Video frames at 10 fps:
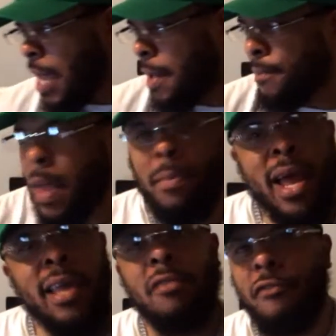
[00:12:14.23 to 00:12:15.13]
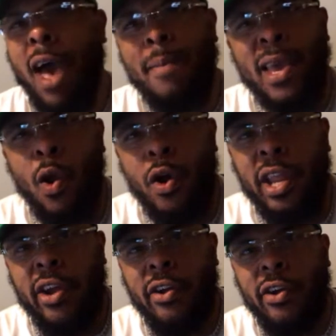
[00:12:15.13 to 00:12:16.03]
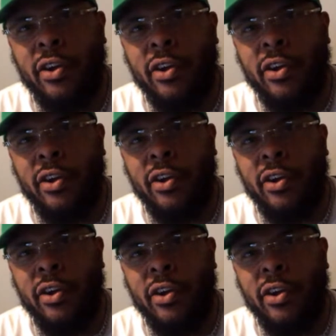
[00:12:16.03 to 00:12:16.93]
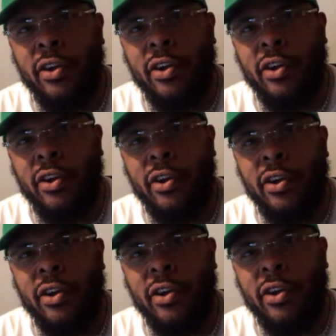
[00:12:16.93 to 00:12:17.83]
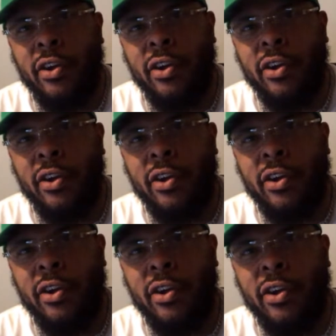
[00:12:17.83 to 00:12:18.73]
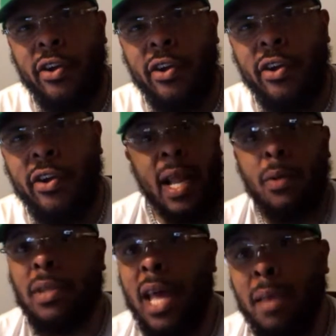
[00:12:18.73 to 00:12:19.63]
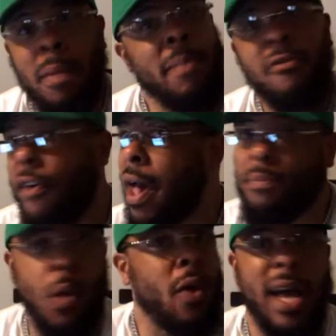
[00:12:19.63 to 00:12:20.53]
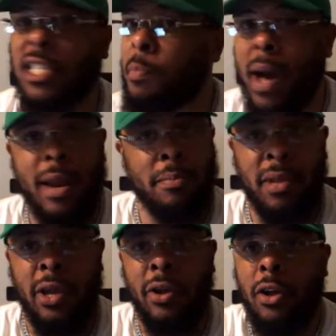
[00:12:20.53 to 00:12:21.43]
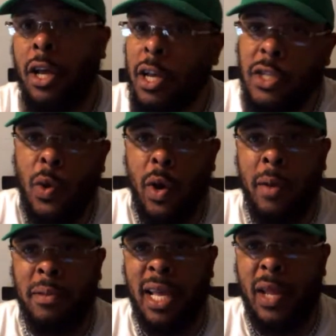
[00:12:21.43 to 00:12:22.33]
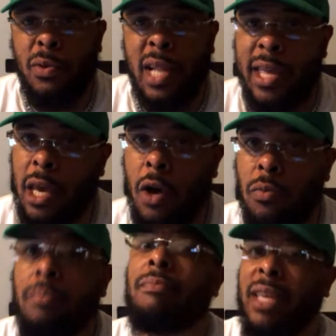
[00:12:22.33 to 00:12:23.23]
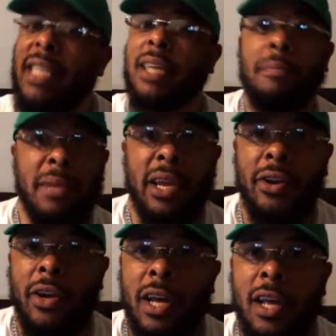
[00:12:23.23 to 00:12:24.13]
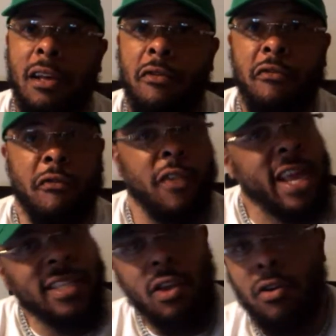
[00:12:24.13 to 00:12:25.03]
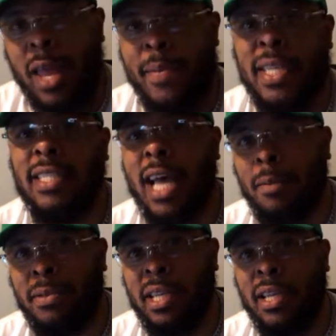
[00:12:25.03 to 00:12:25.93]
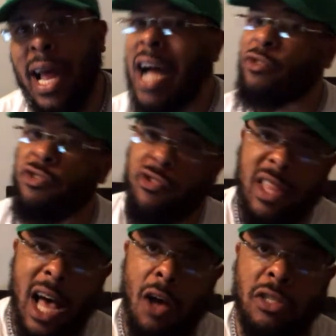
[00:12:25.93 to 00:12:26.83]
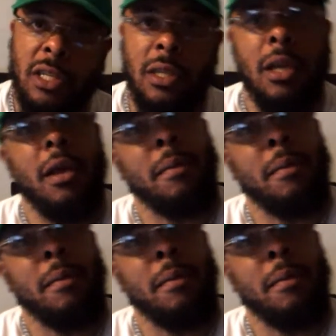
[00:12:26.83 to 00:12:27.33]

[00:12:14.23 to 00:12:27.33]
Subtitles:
that. I'm like, Fab ain't on there. He started naming dudes from the 80s and the 90s. And I was like, maybe Fab don't got a spot up there. So Gillie was like, yo, he's up there. Flex started naming his top 10, Andre 3000,